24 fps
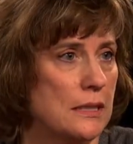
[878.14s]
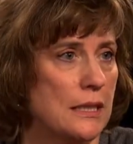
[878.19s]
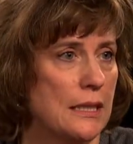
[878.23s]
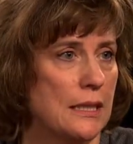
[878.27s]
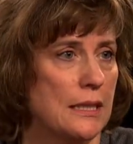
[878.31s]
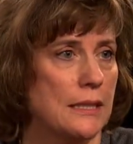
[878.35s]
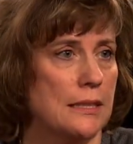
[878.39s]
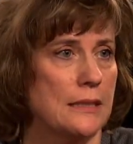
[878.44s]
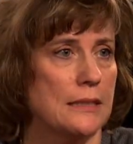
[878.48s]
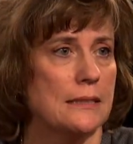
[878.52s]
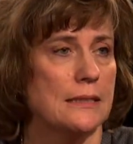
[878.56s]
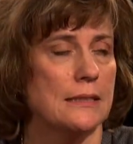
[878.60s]

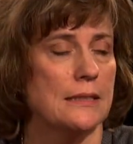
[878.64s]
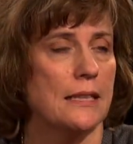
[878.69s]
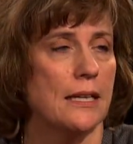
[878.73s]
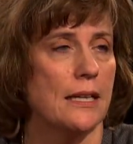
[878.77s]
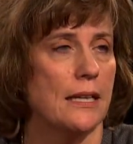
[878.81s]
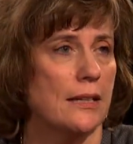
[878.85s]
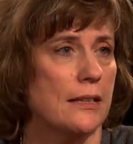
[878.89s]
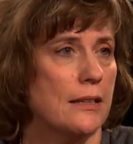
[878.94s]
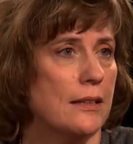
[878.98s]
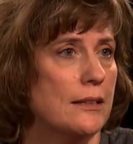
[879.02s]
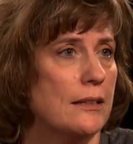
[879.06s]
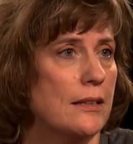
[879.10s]
things
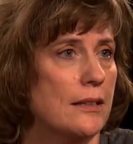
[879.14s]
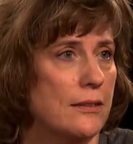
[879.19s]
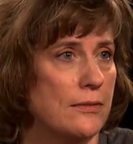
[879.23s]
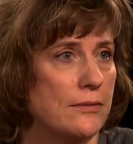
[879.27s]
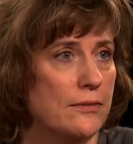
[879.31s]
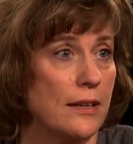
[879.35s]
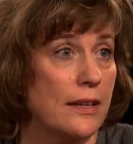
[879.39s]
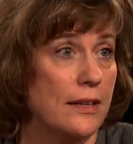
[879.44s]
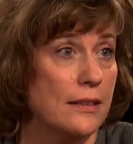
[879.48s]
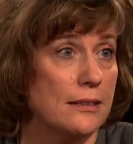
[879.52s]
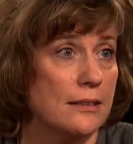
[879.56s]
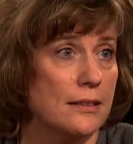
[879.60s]
that
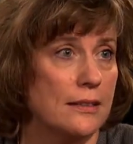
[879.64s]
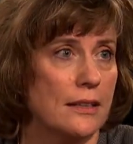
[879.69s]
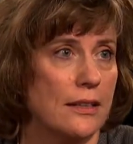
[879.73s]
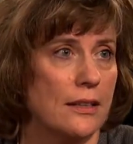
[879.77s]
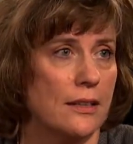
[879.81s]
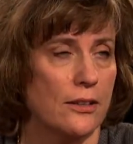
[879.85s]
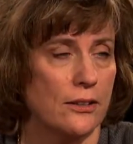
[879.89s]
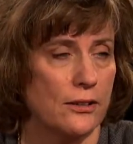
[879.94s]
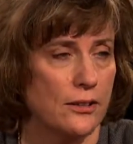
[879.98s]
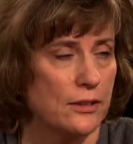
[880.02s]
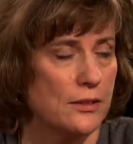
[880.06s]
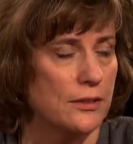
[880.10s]
affect
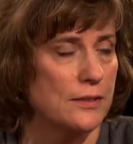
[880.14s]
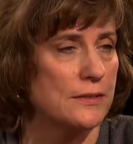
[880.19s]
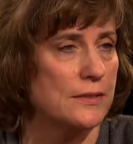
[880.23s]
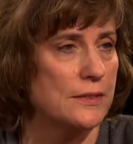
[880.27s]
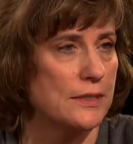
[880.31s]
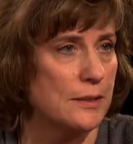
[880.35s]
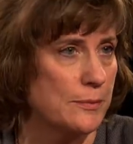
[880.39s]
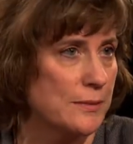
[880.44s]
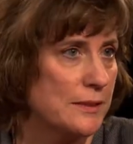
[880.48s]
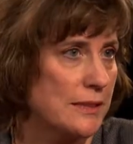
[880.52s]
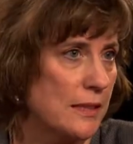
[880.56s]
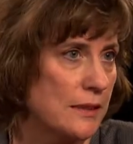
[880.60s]
the nerves
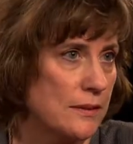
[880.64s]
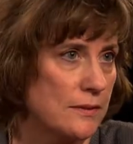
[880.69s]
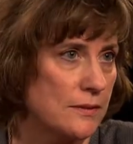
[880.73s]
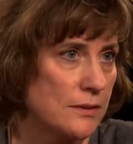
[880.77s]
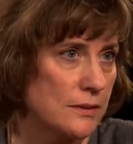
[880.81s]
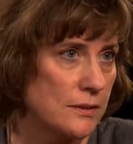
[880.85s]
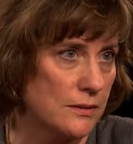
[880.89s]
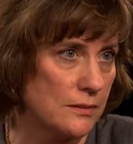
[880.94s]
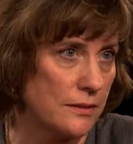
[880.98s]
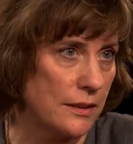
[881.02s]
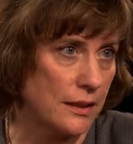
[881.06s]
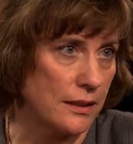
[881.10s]
themselves
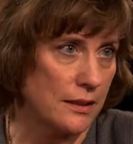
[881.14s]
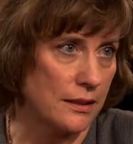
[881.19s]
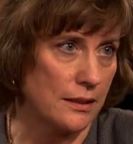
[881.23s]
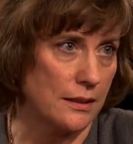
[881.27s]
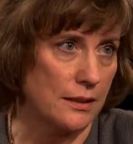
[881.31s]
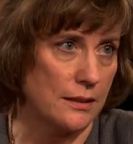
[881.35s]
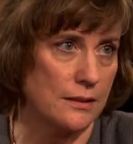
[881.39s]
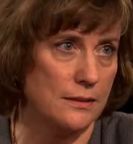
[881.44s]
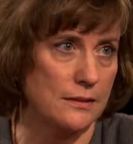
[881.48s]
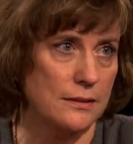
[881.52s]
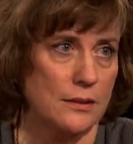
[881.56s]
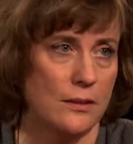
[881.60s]

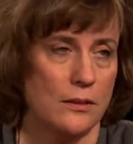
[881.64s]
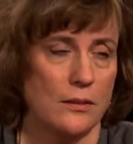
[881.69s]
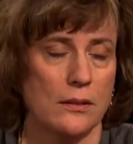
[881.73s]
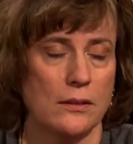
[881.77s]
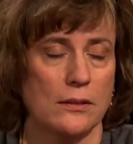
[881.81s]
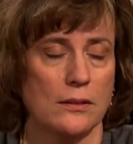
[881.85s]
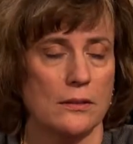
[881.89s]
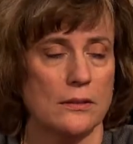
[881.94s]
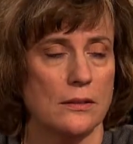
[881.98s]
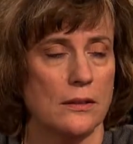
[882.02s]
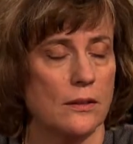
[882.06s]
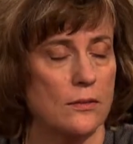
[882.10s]
directly. So
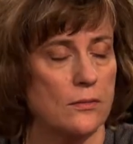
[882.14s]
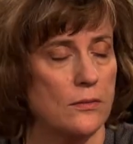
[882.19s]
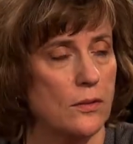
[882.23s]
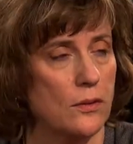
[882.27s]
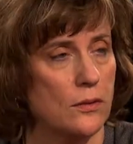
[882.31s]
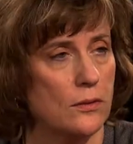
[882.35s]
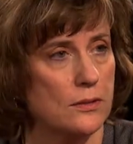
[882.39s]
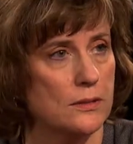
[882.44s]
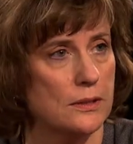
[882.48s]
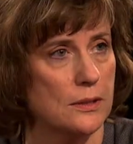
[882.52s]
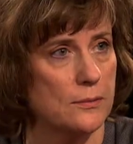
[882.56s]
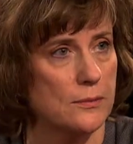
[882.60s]
there are
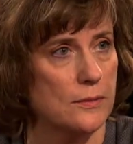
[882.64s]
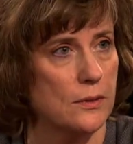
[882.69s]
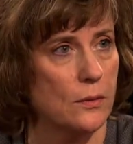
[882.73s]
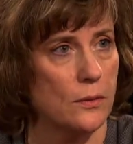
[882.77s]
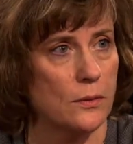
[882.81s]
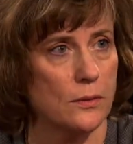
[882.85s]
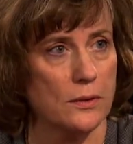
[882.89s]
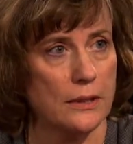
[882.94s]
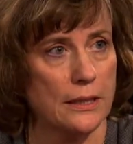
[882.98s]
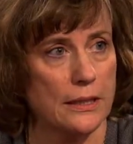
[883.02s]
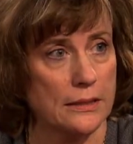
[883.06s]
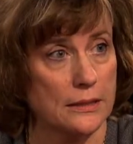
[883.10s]
some
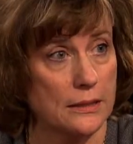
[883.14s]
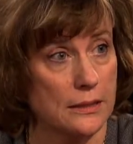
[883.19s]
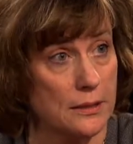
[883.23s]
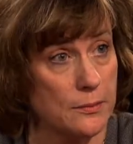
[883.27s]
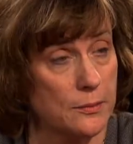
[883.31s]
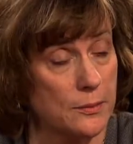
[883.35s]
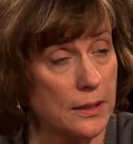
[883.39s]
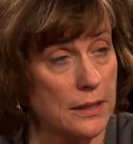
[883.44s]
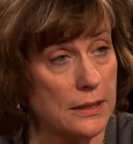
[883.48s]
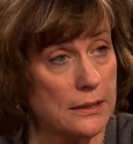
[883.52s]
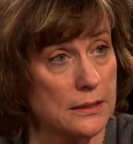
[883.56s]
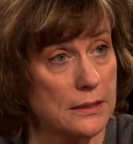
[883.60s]
old
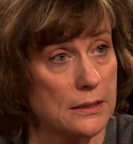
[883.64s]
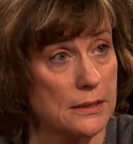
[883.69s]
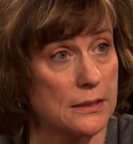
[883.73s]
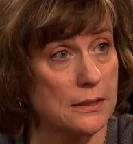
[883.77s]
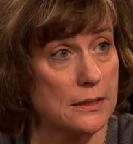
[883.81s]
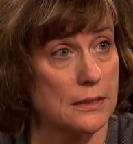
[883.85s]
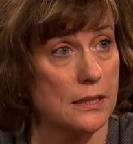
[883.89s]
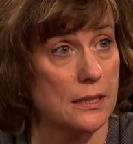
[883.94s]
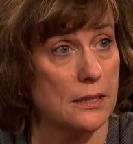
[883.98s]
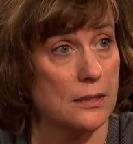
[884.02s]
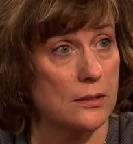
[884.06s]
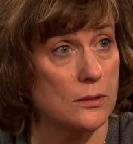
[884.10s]

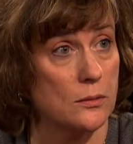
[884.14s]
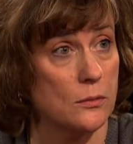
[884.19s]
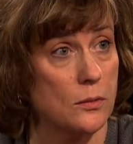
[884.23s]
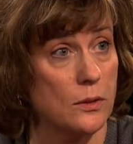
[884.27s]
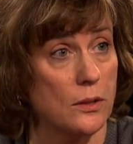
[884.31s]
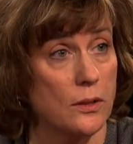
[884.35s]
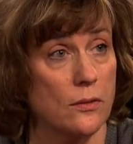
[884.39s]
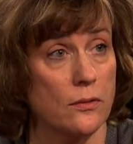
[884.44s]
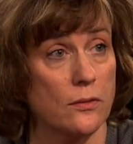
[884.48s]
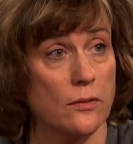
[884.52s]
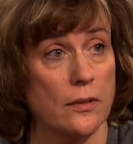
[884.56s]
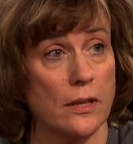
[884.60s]
antidepressants that
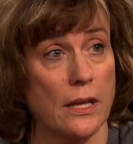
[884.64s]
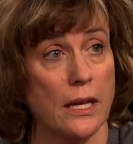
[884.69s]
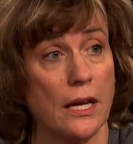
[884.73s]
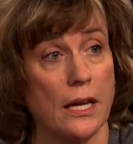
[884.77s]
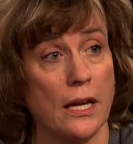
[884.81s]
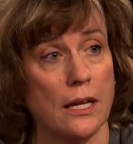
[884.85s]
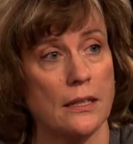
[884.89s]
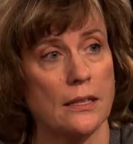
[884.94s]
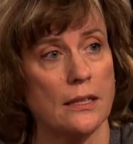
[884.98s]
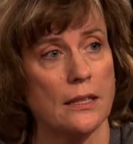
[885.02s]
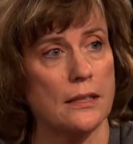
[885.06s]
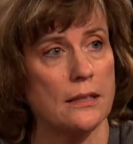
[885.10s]
work for
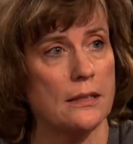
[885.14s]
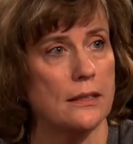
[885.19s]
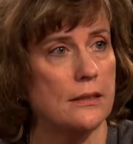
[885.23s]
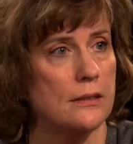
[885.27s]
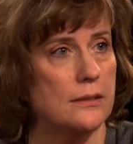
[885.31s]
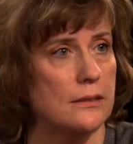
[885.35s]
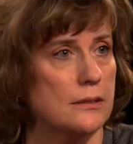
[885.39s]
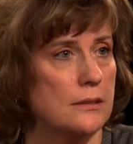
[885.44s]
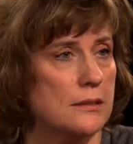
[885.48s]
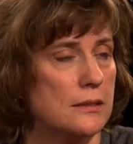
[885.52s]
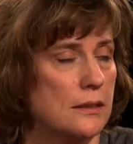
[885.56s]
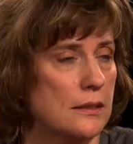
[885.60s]
that, and
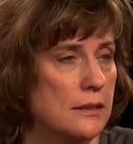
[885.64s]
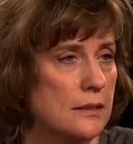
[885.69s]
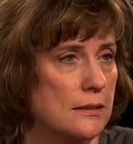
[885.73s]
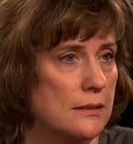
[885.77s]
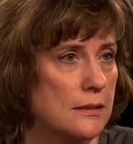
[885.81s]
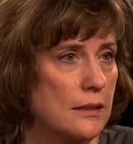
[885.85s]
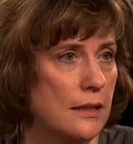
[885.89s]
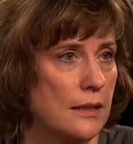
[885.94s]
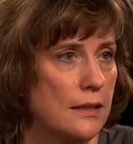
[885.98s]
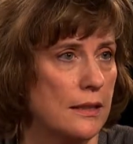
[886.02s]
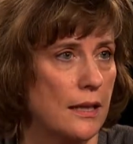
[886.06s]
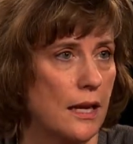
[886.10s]
there's things
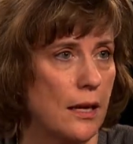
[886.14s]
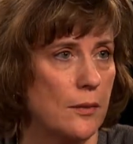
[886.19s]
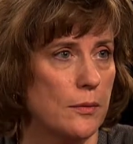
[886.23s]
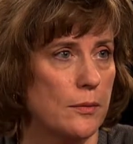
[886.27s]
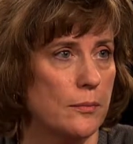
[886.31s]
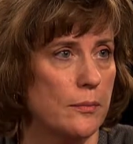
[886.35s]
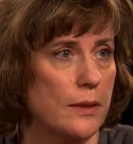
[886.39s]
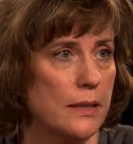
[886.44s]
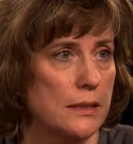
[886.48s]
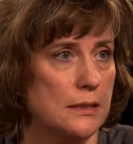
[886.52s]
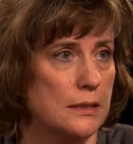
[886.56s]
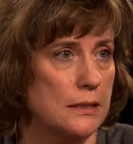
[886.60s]
like
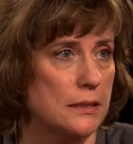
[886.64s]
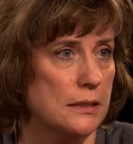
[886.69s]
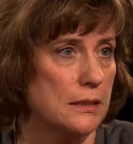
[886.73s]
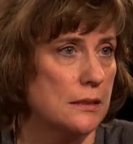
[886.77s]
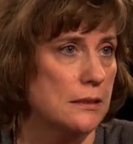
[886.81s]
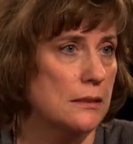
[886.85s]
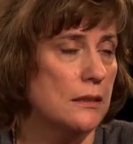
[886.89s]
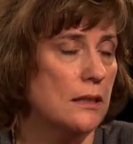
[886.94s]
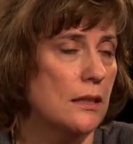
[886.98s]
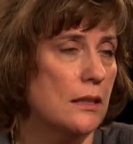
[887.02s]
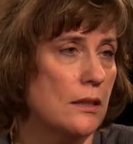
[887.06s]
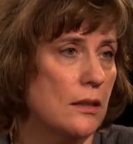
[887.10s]

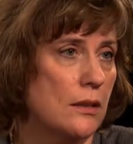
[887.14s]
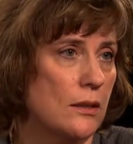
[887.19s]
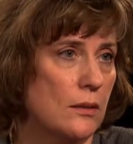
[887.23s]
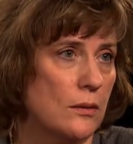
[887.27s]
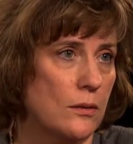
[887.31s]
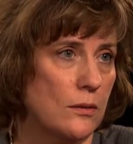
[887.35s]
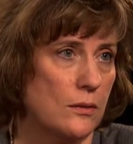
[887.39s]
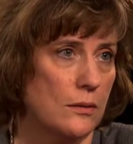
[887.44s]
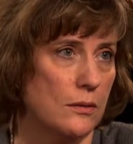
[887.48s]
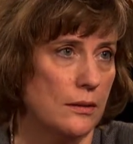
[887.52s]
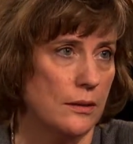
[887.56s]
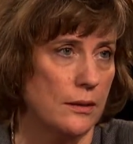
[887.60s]
gabapentin
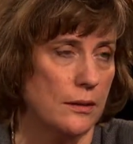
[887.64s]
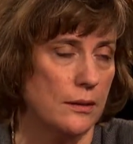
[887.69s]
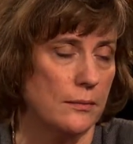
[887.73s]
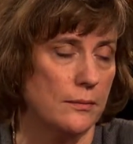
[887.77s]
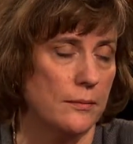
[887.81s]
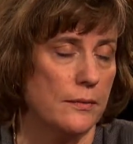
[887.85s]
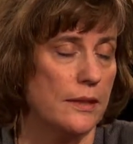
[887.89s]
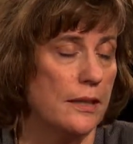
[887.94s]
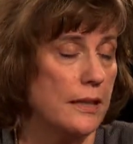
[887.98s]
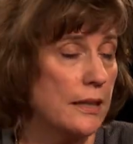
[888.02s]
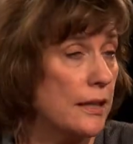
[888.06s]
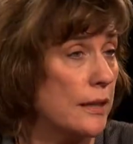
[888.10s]

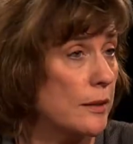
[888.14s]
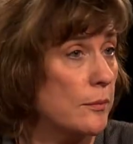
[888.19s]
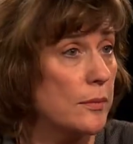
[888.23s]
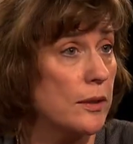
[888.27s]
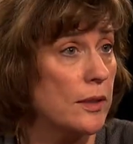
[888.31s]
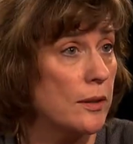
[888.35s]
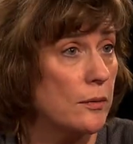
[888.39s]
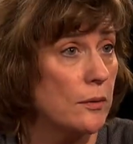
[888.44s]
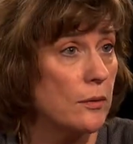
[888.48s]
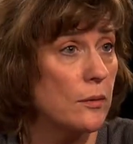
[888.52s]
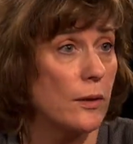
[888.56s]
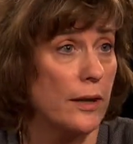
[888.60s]
um, that can
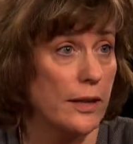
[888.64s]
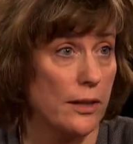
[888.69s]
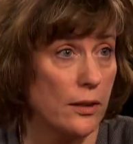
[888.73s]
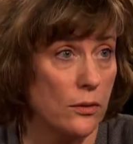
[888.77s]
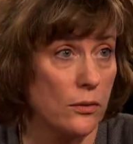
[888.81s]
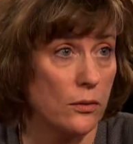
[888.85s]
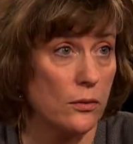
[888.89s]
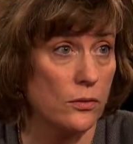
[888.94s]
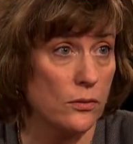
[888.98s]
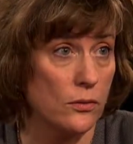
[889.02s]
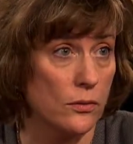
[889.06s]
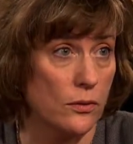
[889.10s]
be quite
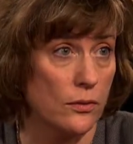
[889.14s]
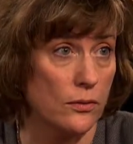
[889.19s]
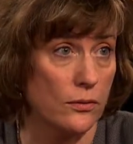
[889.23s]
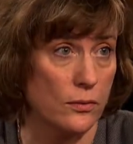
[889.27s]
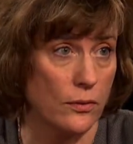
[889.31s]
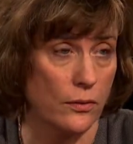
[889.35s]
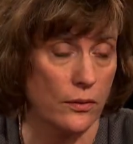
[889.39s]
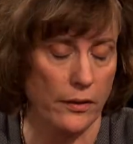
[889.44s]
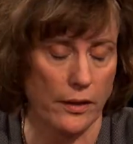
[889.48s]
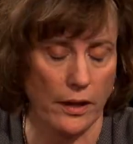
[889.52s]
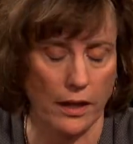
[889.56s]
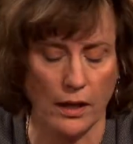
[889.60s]
useful
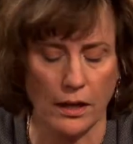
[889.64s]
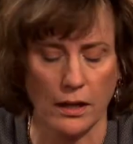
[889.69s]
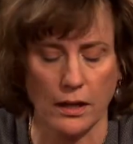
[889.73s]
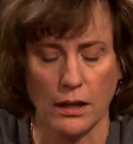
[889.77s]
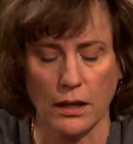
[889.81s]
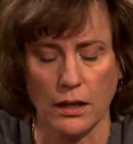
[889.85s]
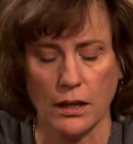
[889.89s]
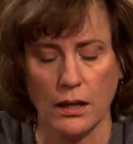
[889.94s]
for that.